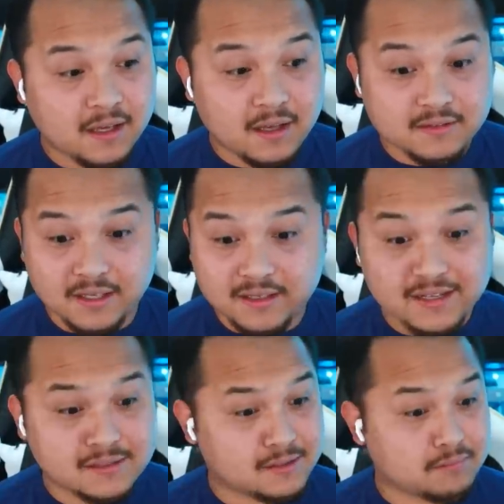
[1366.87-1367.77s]

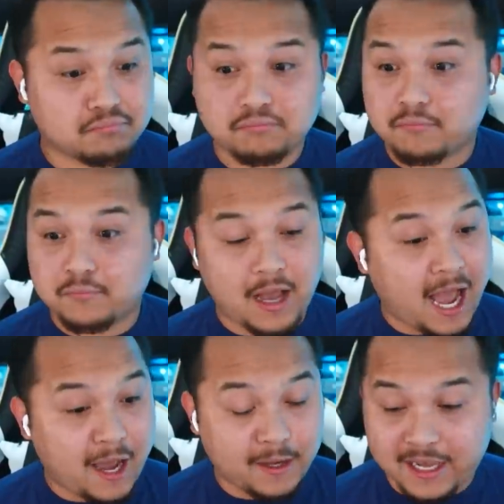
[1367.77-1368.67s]
Sundays,
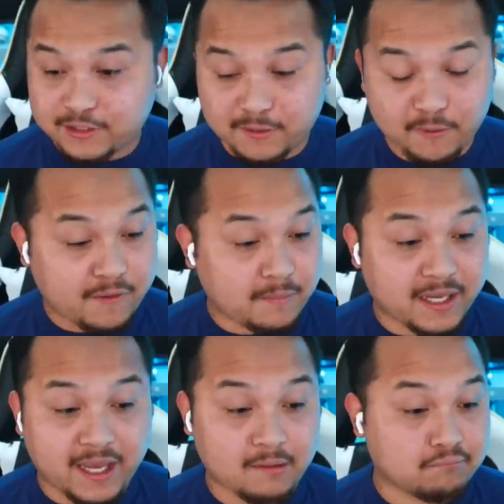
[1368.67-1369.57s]
I, I tell my wife, I'm like,
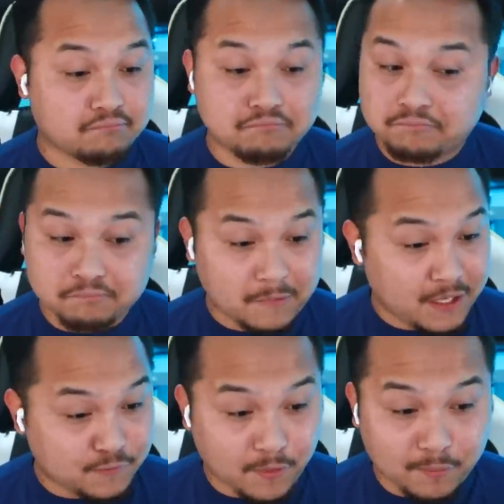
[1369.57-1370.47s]
hey,
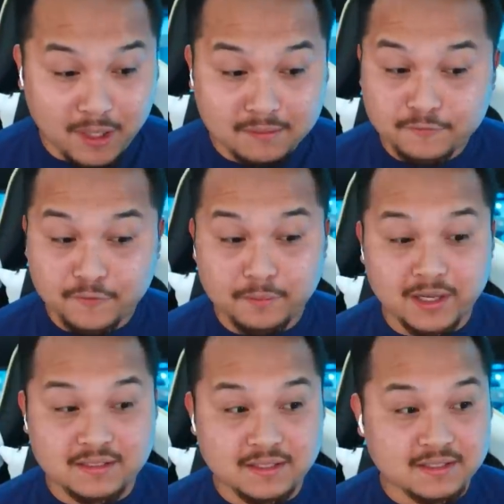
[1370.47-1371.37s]
it's football, football
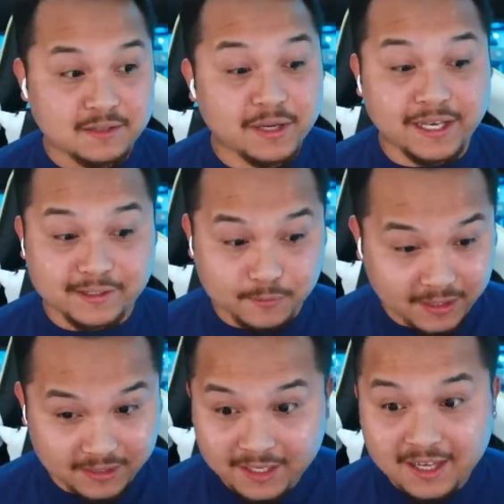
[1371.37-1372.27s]
season. But guess
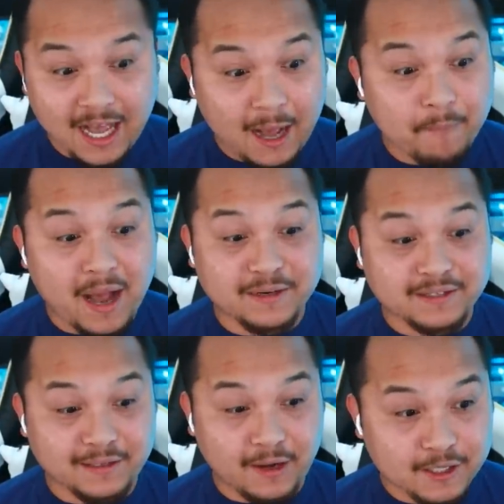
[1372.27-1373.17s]
what? I'm popping in
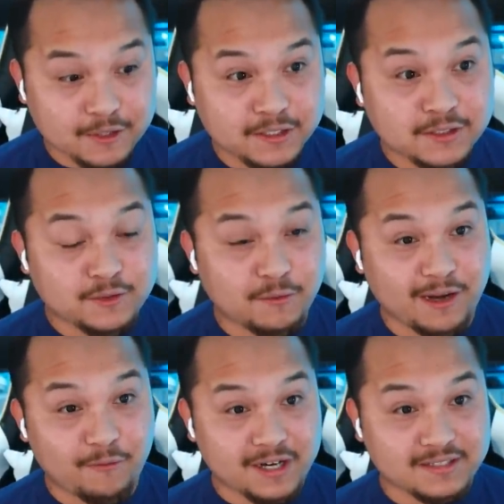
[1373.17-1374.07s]
the laundry. So while
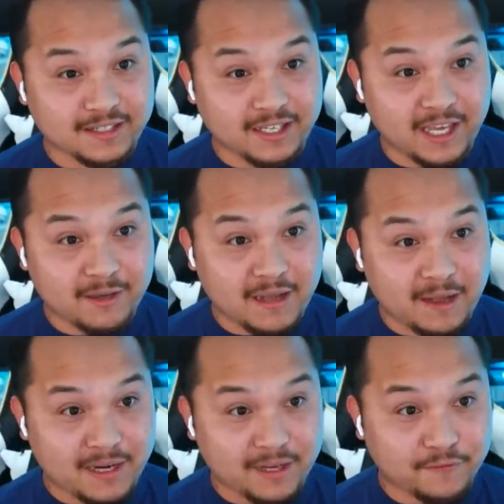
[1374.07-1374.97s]
I'm watching a game, I'm
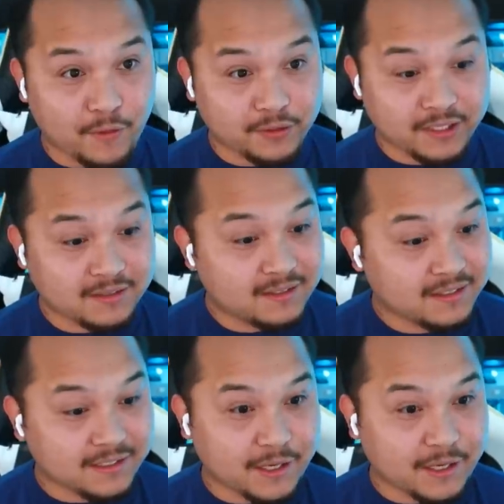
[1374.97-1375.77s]
like folding, you